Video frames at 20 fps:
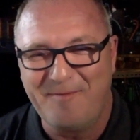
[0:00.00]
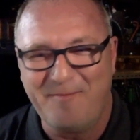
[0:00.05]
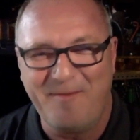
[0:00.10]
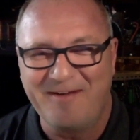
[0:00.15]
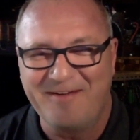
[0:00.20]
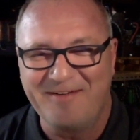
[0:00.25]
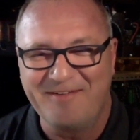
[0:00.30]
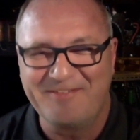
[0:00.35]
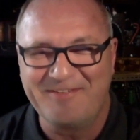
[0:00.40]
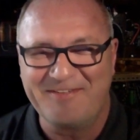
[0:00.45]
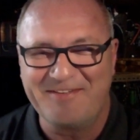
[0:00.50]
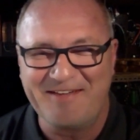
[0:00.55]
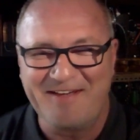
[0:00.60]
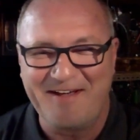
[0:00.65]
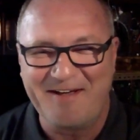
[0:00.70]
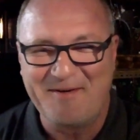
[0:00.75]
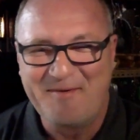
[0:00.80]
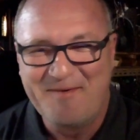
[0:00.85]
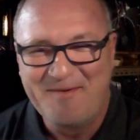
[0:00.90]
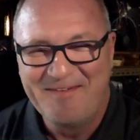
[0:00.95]
Model T
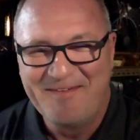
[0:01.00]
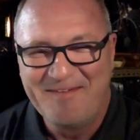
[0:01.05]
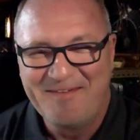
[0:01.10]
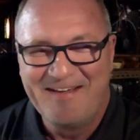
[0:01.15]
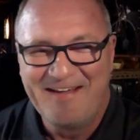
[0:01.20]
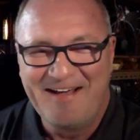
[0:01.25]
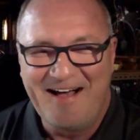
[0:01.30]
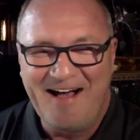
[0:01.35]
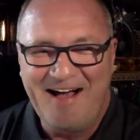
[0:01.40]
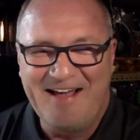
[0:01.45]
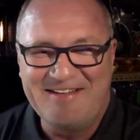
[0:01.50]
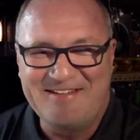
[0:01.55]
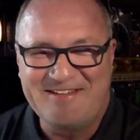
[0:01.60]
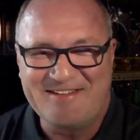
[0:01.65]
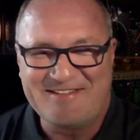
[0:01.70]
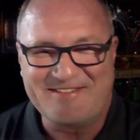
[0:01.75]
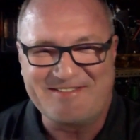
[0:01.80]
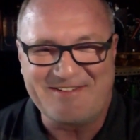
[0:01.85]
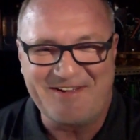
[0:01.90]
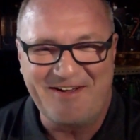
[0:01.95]
guy. I
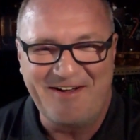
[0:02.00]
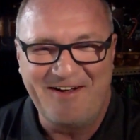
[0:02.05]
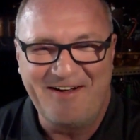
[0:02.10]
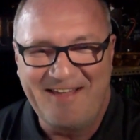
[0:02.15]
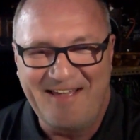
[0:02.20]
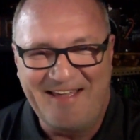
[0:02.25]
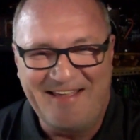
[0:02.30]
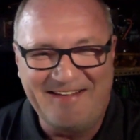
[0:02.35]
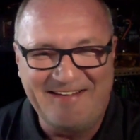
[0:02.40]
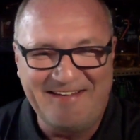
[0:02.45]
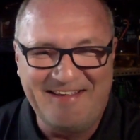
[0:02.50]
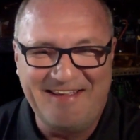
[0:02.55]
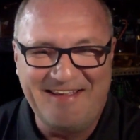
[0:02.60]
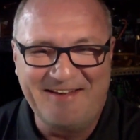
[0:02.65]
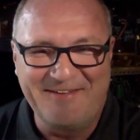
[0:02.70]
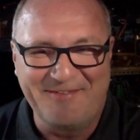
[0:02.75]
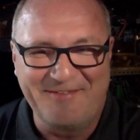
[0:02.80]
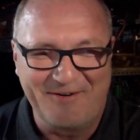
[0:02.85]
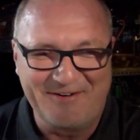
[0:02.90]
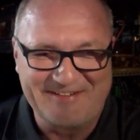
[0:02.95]
just saw a
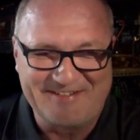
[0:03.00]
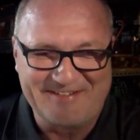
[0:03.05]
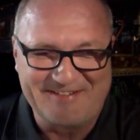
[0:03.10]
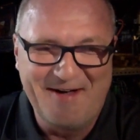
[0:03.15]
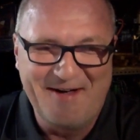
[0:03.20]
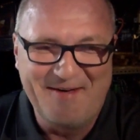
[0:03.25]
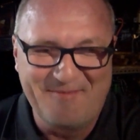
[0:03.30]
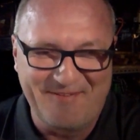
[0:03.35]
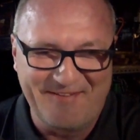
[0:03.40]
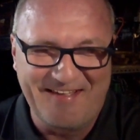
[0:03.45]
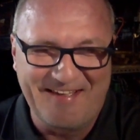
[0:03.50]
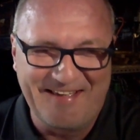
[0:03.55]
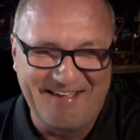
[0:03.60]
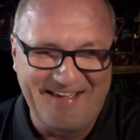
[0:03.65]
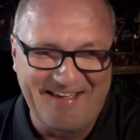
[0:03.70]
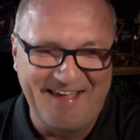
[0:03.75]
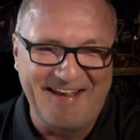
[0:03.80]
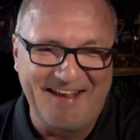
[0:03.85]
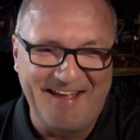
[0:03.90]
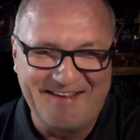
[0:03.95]
need for
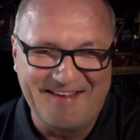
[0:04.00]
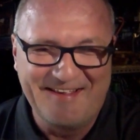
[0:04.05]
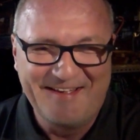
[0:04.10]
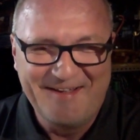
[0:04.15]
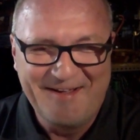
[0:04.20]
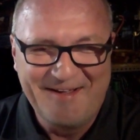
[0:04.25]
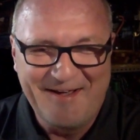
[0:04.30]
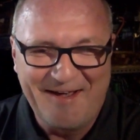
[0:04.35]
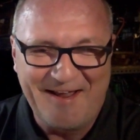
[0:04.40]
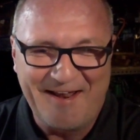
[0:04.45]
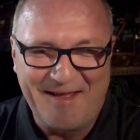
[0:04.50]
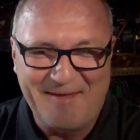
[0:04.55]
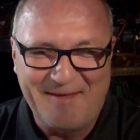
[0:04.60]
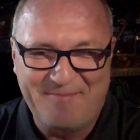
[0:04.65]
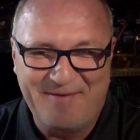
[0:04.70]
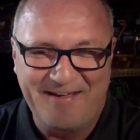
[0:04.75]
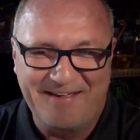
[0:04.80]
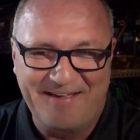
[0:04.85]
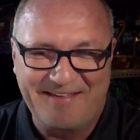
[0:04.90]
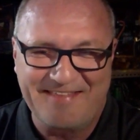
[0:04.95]
something, and
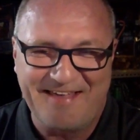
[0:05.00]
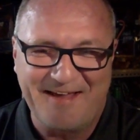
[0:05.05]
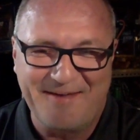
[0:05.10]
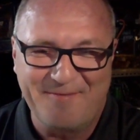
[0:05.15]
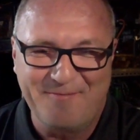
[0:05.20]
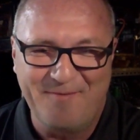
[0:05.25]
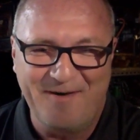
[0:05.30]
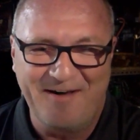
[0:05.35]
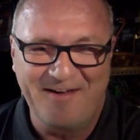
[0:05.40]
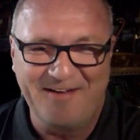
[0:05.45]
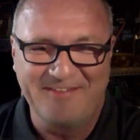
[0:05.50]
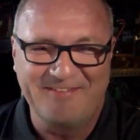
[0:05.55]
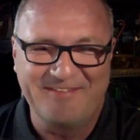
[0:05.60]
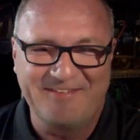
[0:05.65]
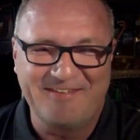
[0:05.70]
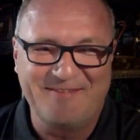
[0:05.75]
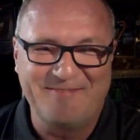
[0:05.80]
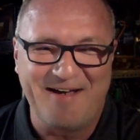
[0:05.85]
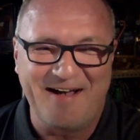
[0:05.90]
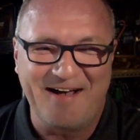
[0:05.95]
I picked that
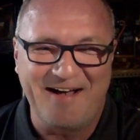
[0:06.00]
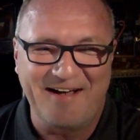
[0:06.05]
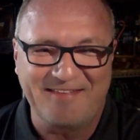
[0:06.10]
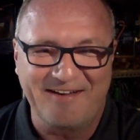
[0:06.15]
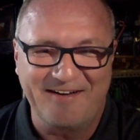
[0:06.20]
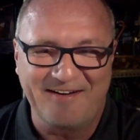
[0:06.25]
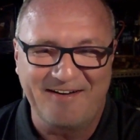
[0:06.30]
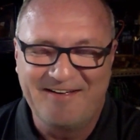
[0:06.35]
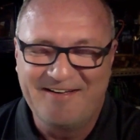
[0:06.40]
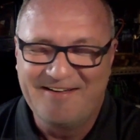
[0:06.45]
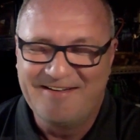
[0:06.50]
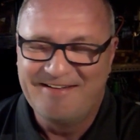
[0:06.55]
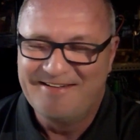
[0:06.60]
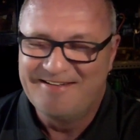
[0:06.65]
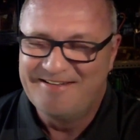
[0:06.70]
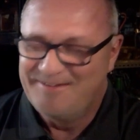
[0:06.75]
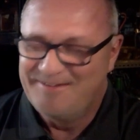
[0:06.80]
Model T back there.